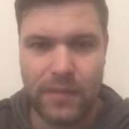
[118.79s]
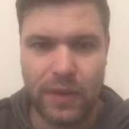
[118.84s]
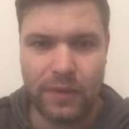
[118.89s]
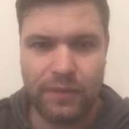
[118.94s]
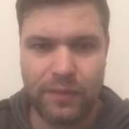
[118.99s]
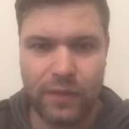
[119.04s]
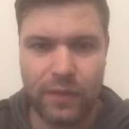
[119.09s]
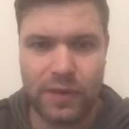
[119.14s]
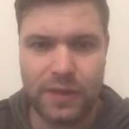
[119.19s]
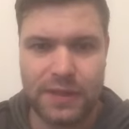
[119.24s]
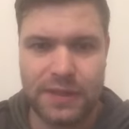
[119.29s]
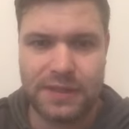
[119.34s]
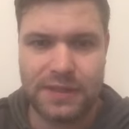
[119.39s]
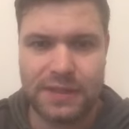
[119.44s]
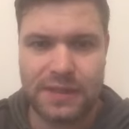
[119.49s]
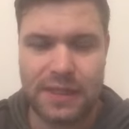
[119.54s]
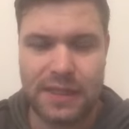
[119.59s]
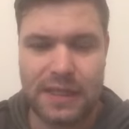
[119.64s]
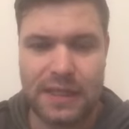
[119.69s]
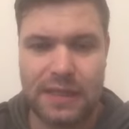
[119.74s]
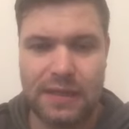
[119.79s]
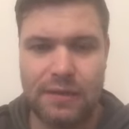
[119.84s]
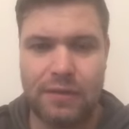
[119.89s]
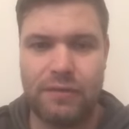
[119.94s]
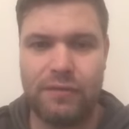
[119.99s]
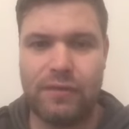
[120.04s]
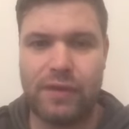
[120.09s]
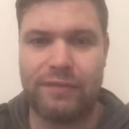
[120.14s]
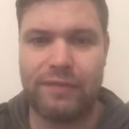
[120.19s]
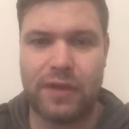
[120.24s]
for us,
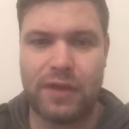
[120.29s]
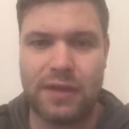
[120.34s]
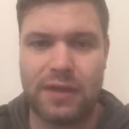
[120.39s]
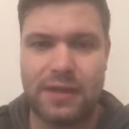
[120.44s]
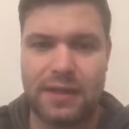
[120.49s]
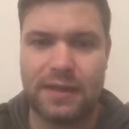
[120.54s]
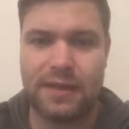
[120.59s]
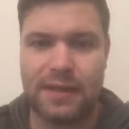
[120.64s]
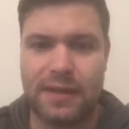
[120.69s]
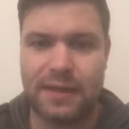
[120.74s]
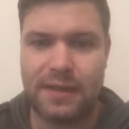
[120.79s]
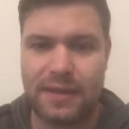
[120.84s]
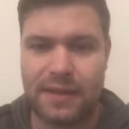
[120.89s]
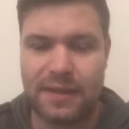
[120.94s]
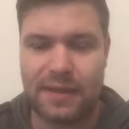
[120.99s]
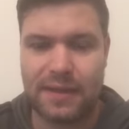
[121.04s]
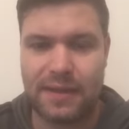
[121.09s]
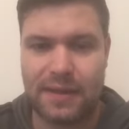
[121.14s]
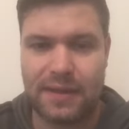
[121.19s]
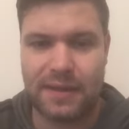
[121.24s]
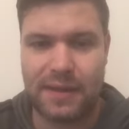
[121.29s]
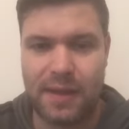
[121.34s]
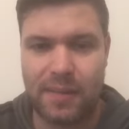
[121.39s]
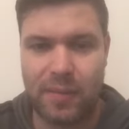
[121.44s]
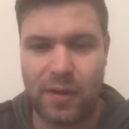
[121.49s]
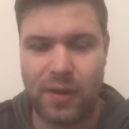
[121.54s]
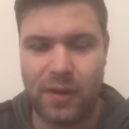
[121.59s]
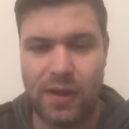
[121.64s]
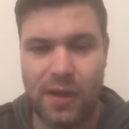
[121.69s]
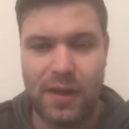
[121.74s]
River
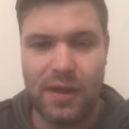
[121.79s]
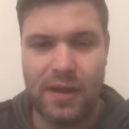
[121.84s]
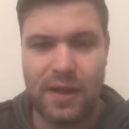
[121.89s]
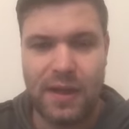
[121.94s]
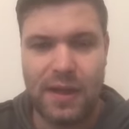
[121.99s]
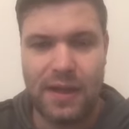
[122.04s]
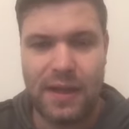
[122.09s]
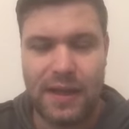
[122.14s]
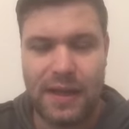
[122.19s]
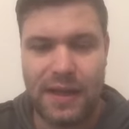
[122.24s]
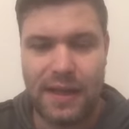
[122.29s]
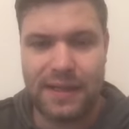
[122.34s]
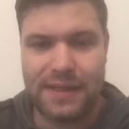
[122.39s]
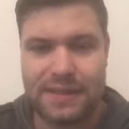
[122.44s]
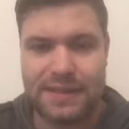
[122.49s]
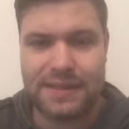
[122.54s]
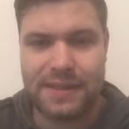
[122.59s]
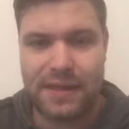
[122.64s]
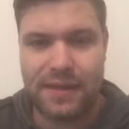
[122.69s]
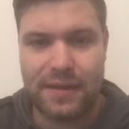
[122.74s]
Tiber is